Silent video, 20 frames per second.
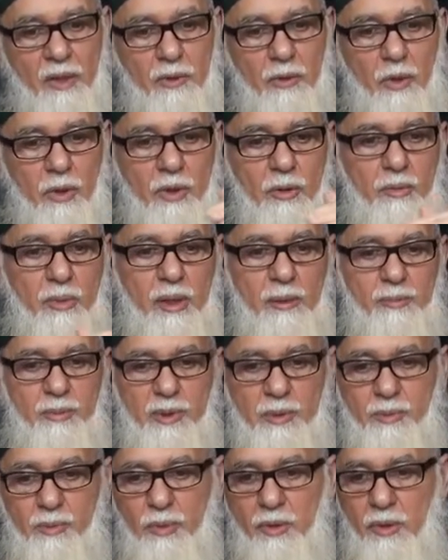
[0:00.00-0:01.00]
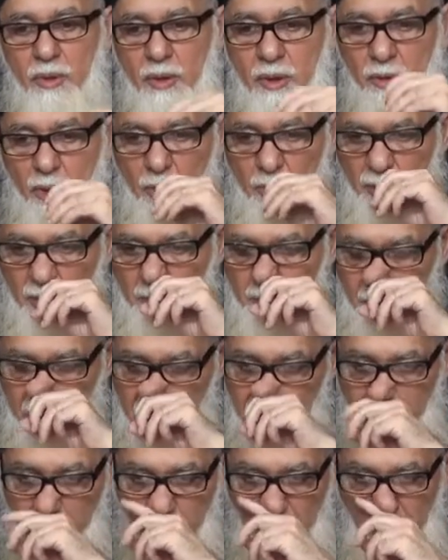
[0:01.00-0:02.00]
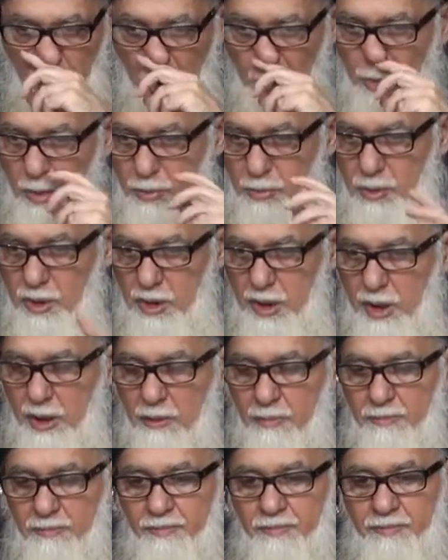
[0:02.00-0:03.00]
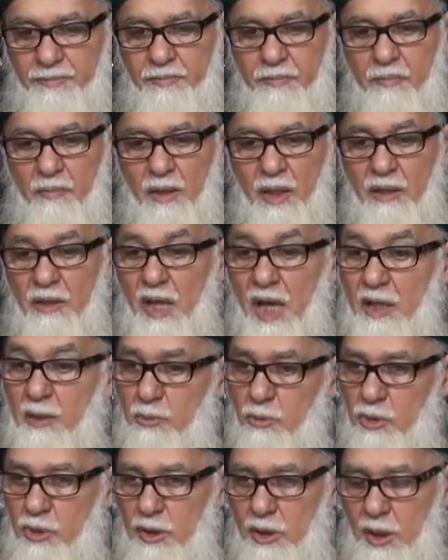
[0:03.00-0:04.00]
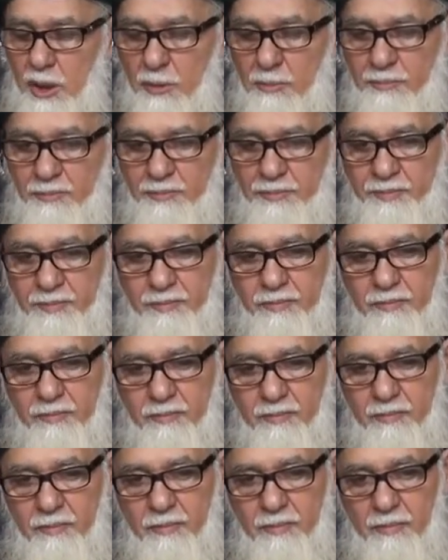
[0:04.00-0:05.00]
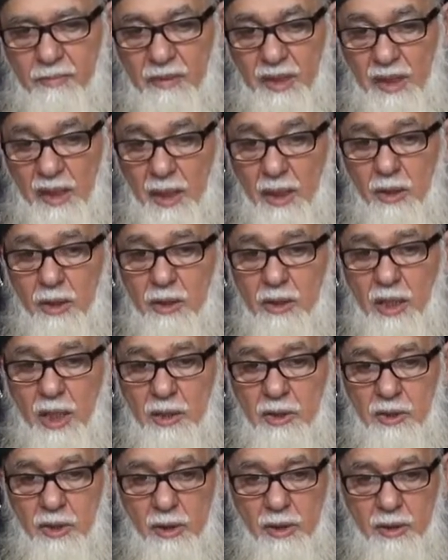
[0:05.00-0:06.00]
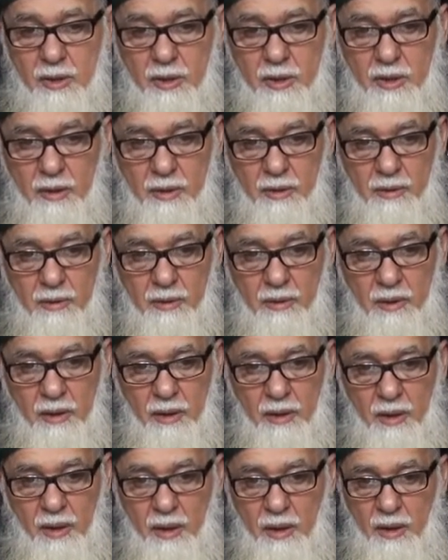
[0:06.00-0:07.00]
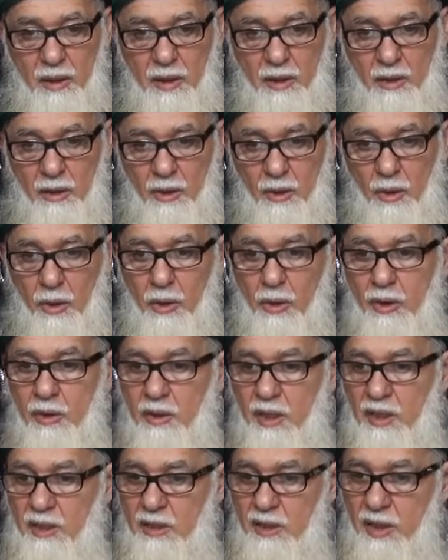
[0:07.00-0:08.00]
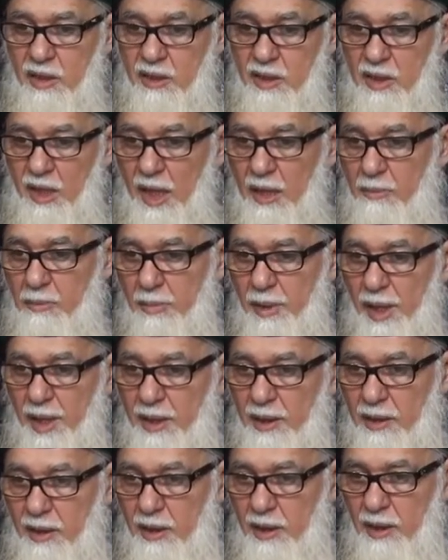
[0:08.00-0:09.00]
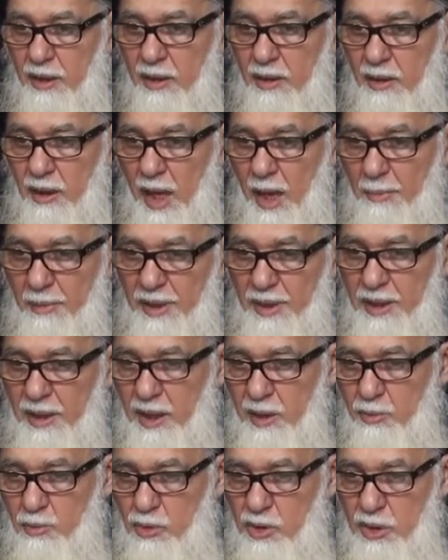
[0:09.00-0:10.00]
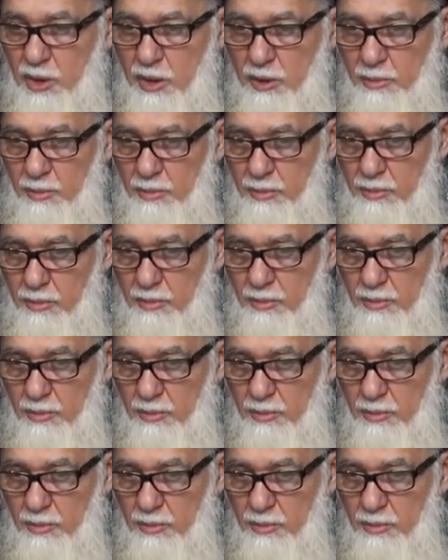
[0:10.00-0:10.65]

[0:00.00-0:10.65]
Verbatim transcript: normal people, common Muslim, non-Muslim in Los Angeles. All this is done by the American Muslim